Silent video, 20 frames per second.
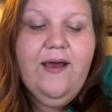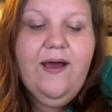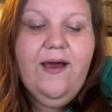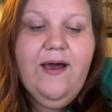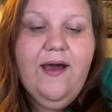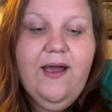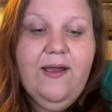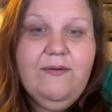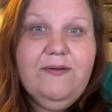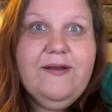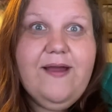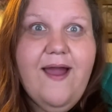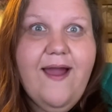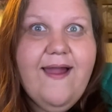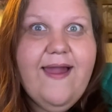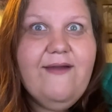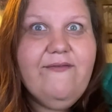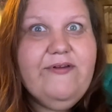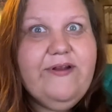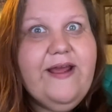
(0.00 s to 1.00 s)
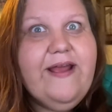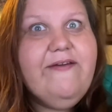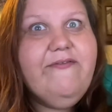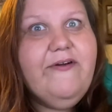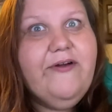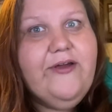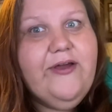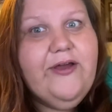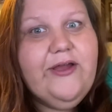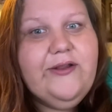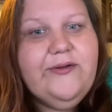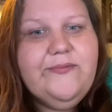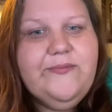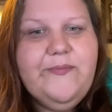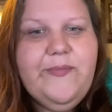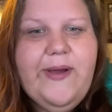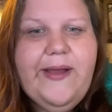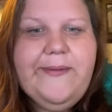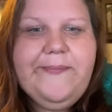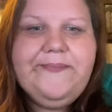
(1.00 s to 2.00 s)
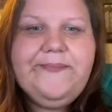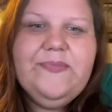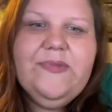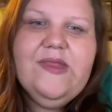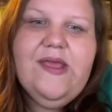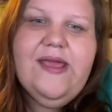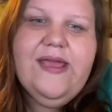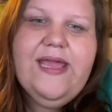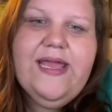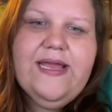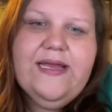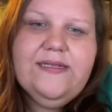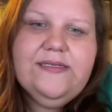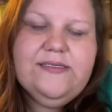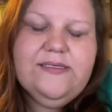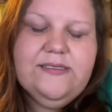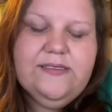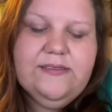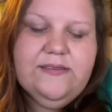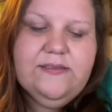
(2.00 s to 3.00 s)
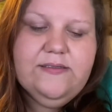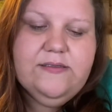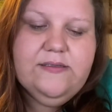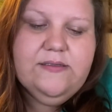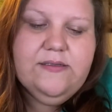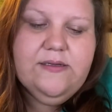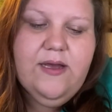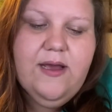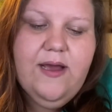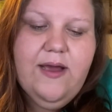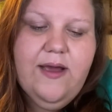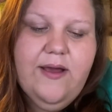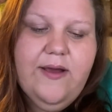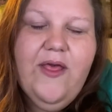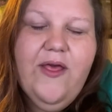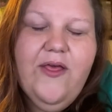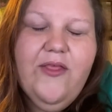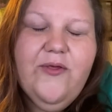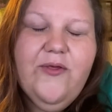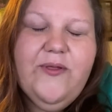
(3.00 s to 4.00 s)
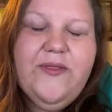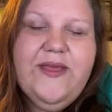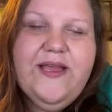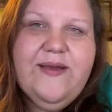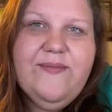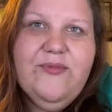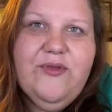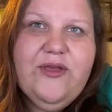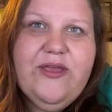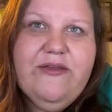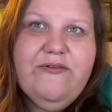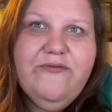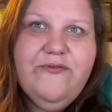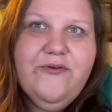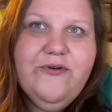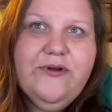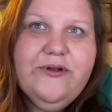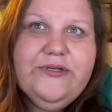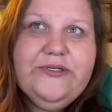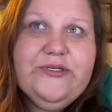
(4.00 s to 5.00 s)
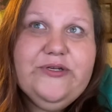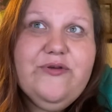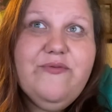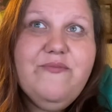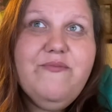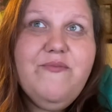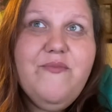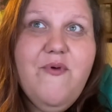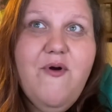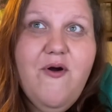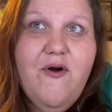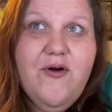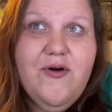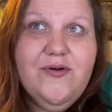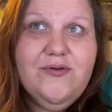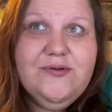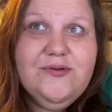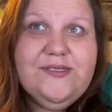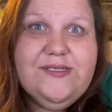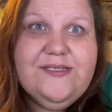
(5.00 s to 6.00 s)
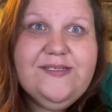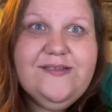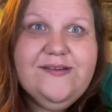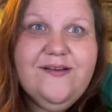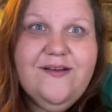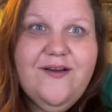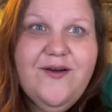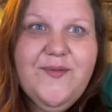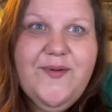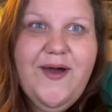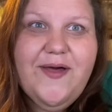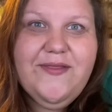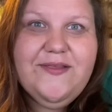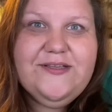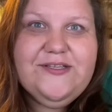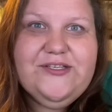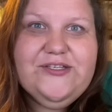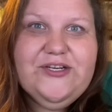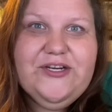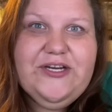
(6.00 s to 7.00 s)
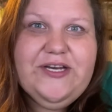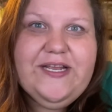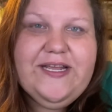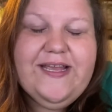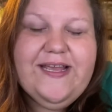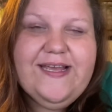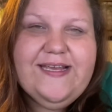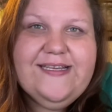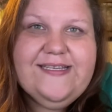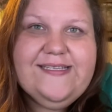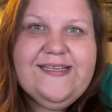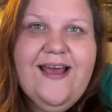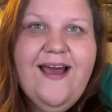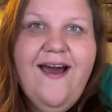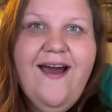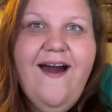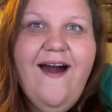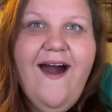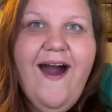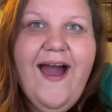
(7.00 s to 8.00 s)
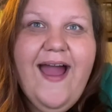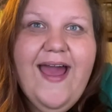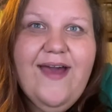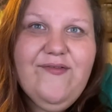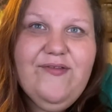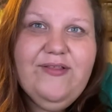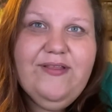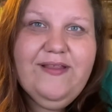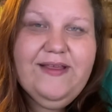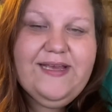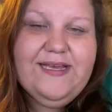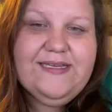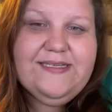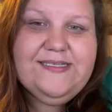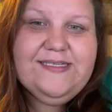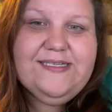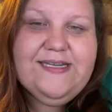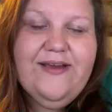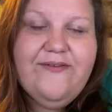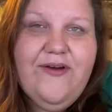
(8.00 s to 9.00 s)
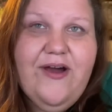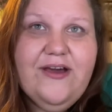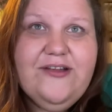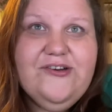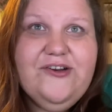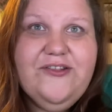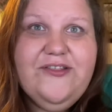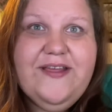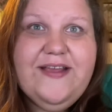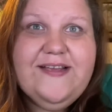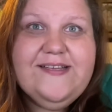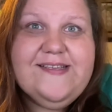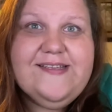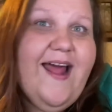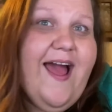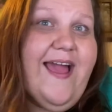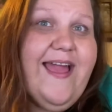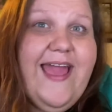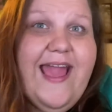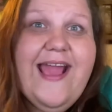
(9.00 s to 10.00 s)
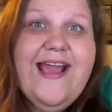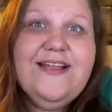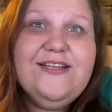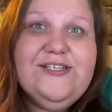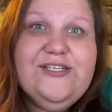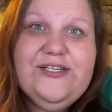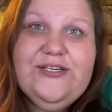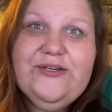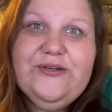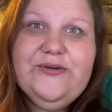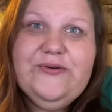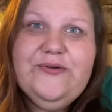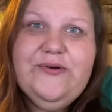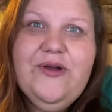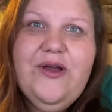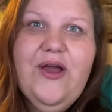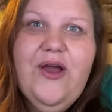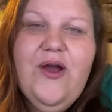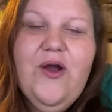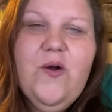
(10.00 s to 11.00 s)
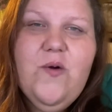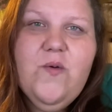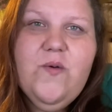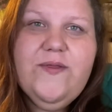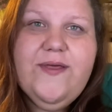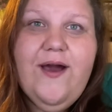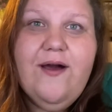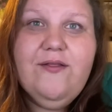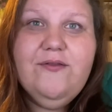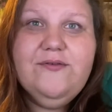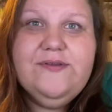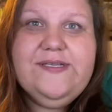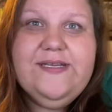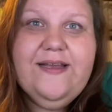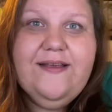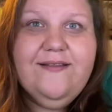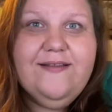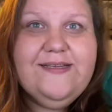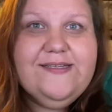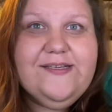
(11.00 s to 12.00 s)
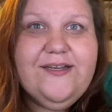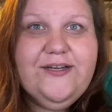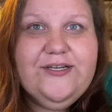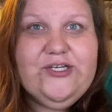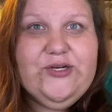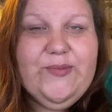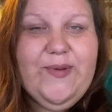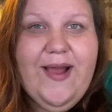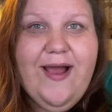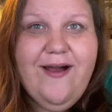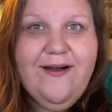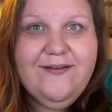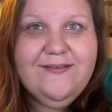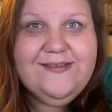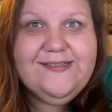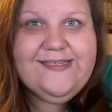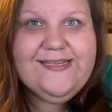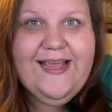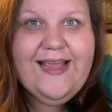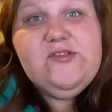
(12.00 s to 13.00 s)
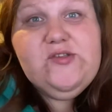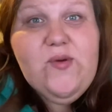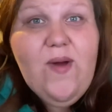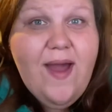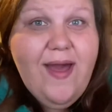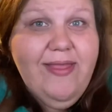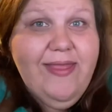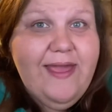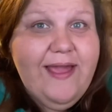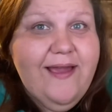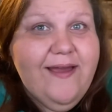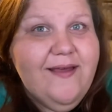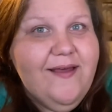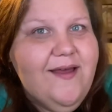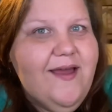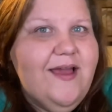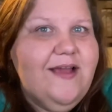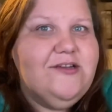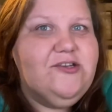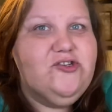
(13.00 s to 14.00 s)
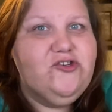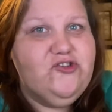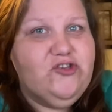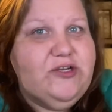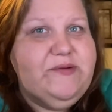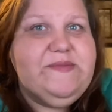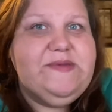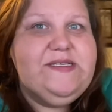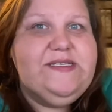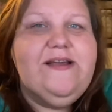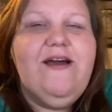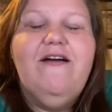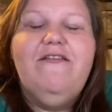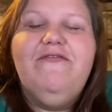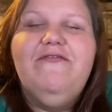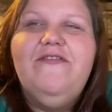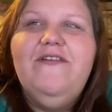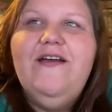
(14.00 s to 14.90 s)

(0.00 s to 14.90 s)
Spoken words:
I would kayak every day if I could, but I can't. The one thing I'm looking forward to most about this journey is I have a list of 100 things that I can't do without losing at least 100 pounds. So I like extreme stuff,